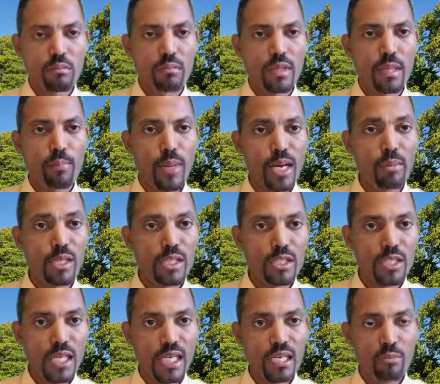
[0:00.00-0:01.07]
The Bible is
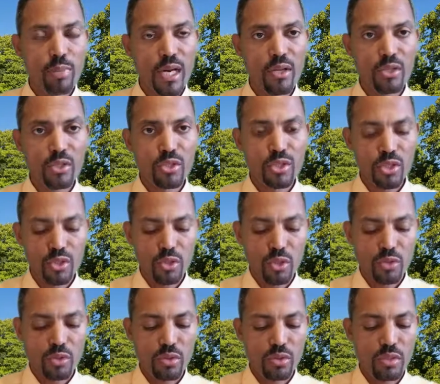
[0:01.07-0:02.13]
clear, brothers and
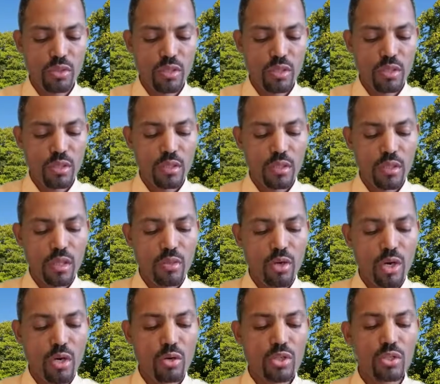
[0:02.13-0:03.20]
sisters, that there
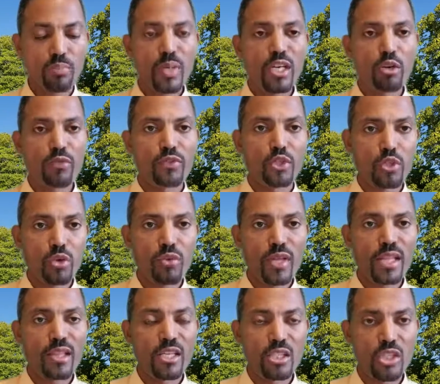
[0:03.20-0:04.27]
are a spirit of truth
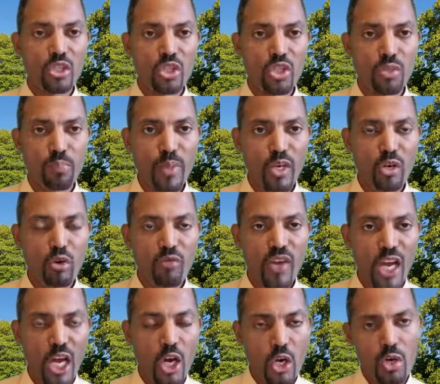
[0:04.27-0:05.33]
and there's the spirit of
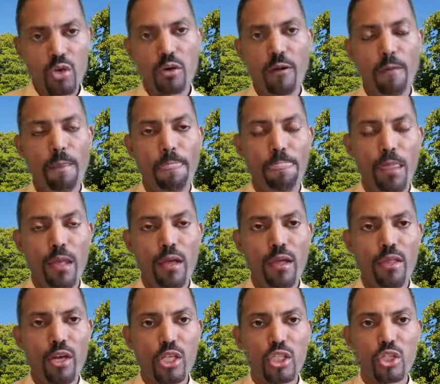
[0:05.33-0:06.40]
error.
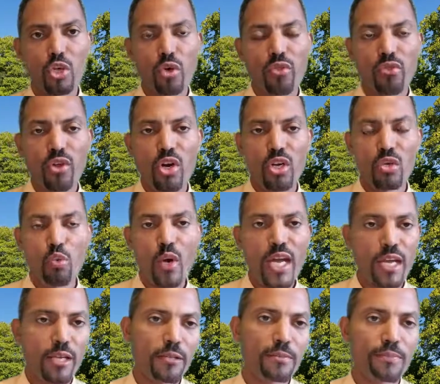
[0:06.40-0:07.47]
There's no third
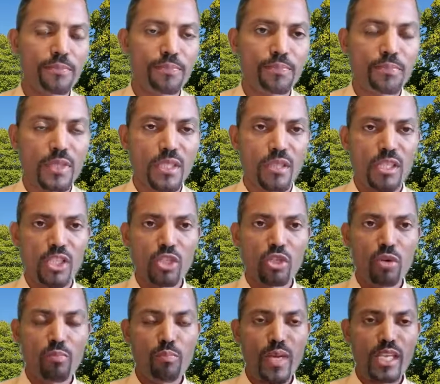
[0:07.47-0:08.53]
way. There's no
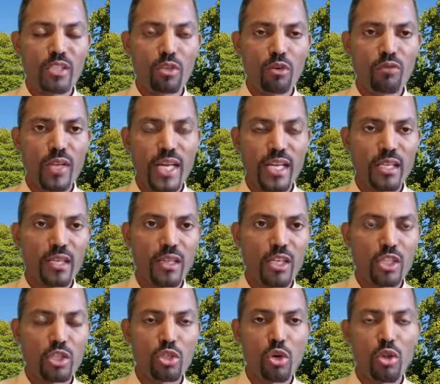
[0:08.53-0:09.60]
mix of
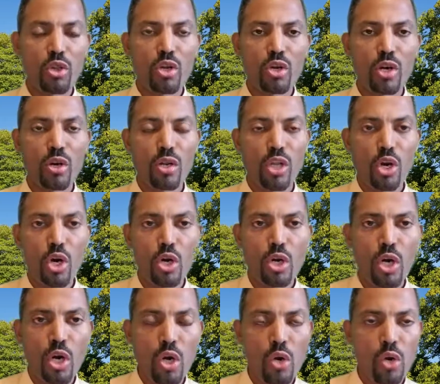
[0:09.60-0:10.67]
there are
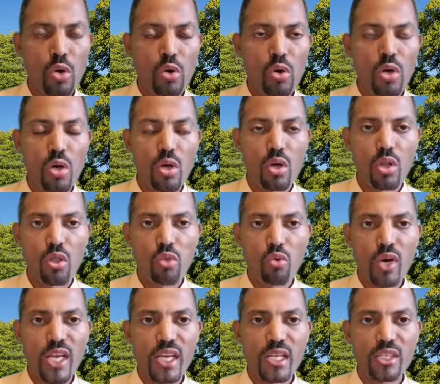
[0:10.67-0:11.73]
no
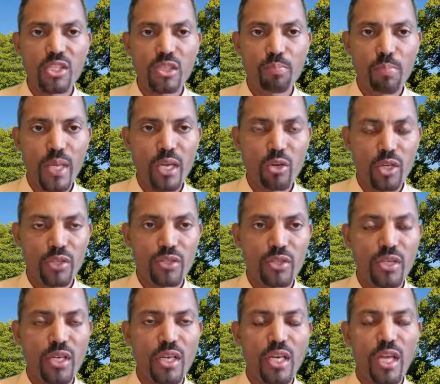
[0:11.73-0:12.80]
three spirits.
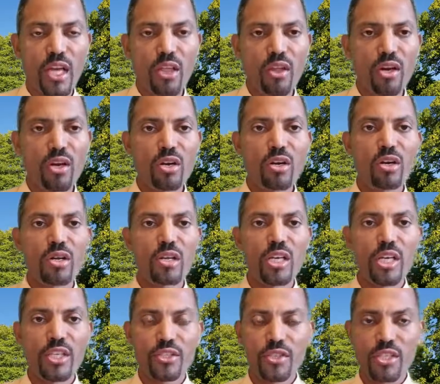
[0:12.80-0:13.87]
Either
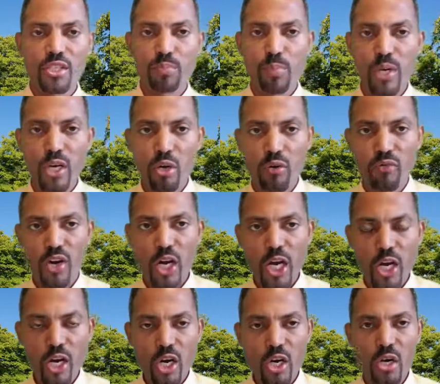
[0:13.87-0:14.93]
it's the spirit of
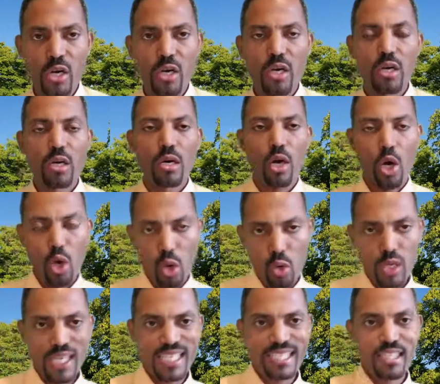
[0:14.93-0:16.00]
error or
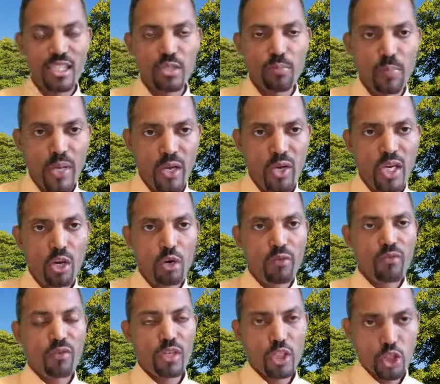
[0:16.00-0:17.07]
it's the spirit of
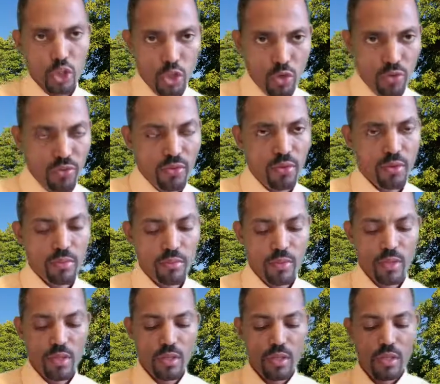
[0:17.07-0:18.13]
truth.
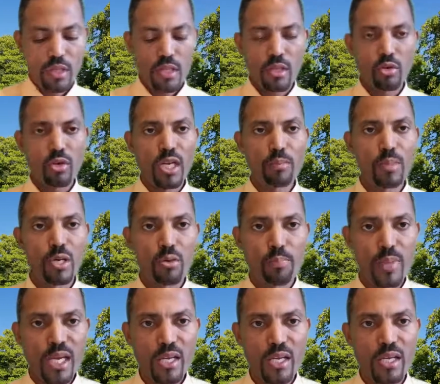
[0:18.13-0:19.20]
Let me
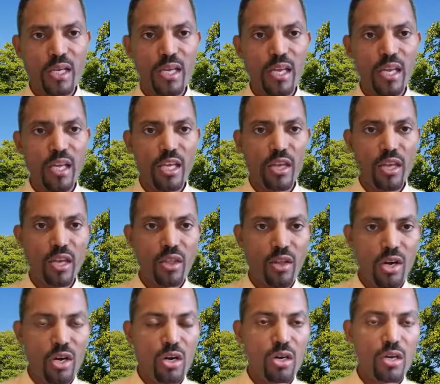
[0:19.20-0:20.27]
repeat it.
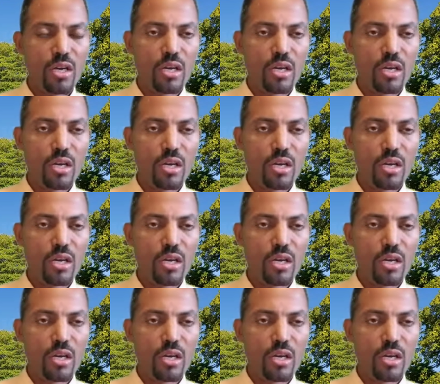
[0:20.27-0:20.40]
Either